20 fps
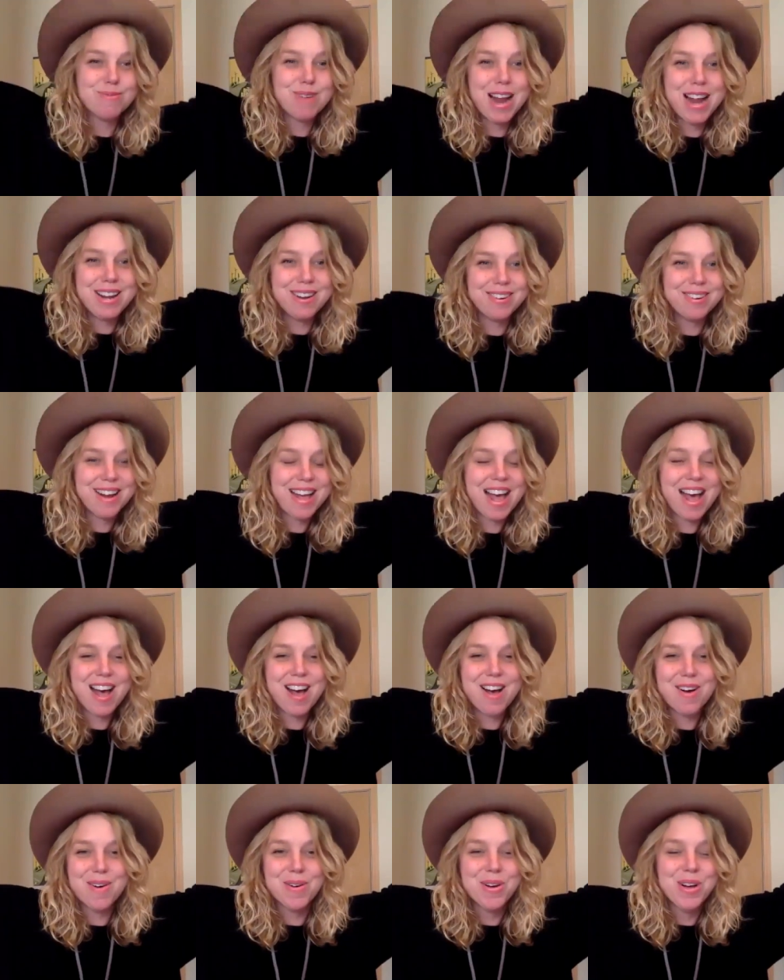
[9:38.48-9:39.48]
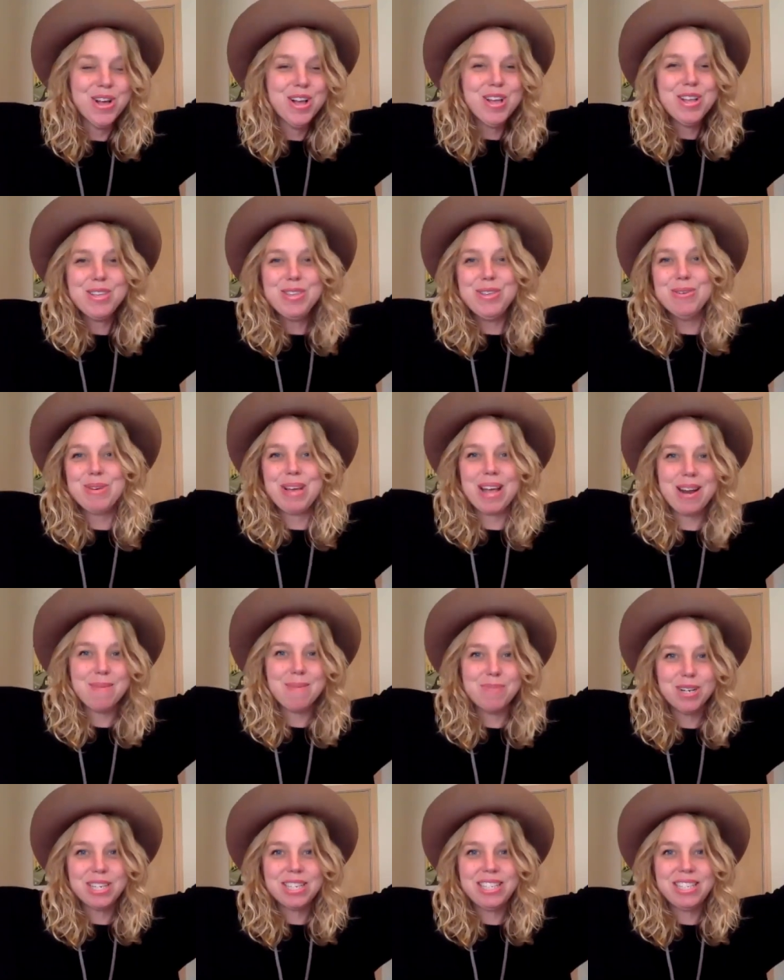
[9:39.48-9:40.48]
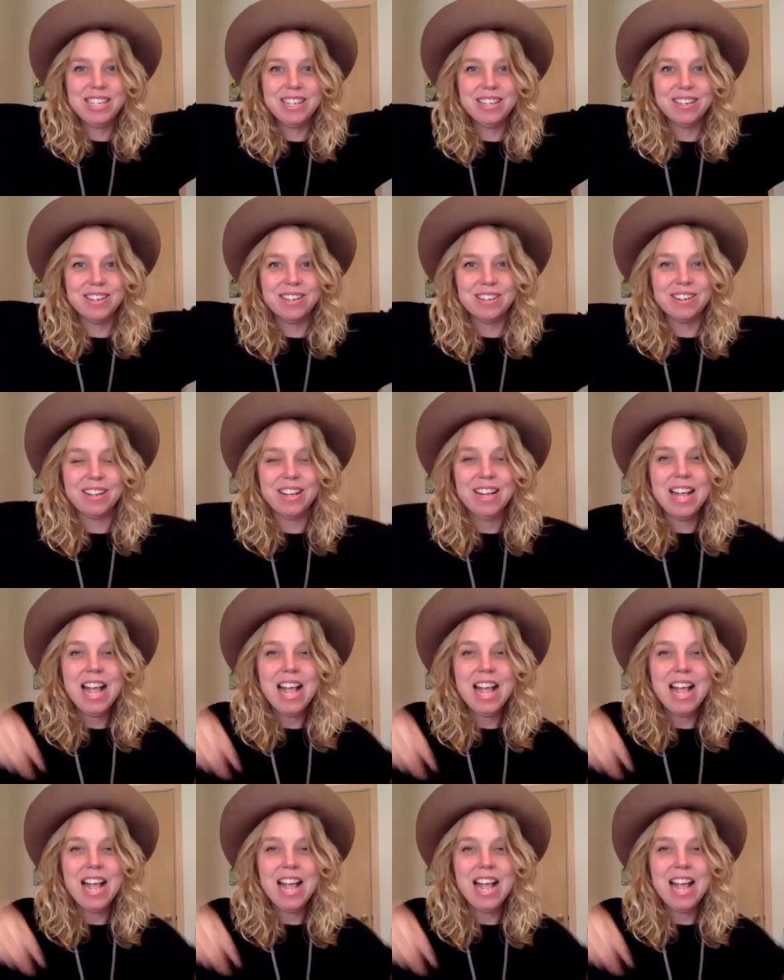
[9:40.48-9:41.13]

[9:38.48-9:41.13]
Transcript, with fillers: a writer now, you get a book deal.